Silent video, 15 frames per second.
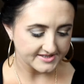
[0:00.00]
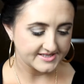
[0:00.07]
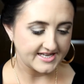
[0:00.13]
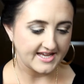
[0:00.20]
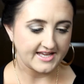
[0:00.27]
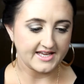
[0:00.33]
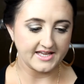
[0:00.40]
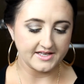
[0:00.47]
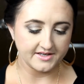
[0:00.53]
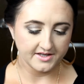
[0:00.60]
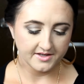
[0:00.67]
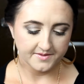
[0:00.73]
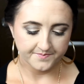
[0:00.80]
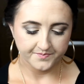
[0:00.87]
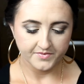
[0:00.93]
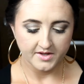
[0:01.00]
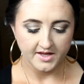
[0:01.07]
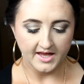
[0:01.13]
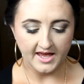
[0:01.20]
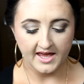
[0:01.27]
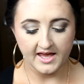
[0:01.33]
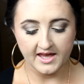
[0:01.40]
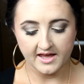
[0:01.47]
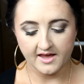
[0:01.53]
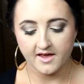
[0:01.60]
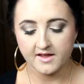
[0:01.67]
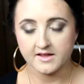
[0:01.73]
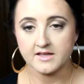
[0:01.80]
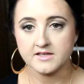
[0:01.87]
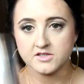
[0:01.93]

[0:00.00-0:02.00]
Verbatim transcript: It's taking a